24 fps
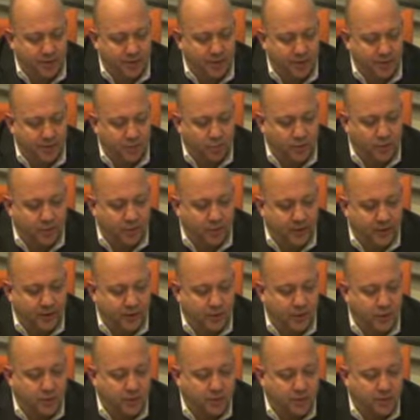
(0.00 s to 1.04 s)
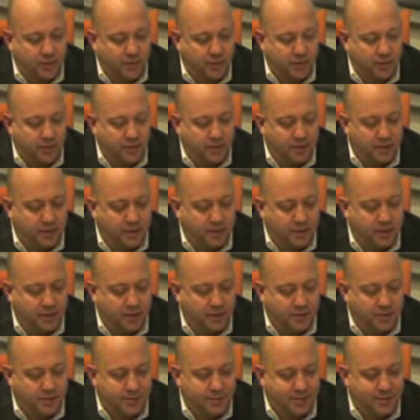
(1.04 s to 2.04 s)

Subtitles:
you were faced with a